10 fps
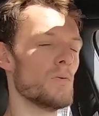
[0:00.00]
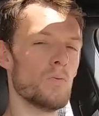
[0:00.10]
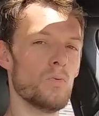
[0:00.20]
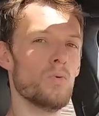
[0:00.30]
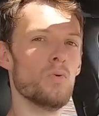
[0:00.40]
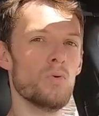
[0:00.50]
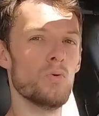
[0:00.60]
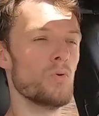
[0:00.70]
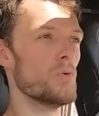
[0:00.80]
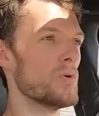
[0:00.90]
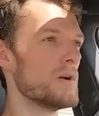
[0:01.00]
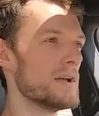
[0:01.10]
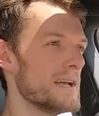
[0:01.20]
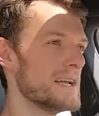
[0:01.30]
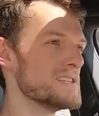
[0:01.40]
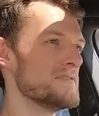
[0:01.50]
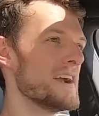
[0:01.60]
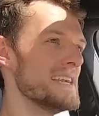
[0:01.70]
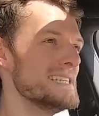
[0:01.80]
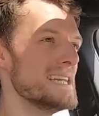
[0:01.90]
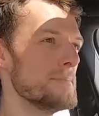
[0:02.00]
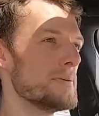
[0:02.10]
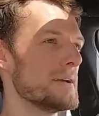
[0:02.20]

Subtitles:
Ooh, it's very deep.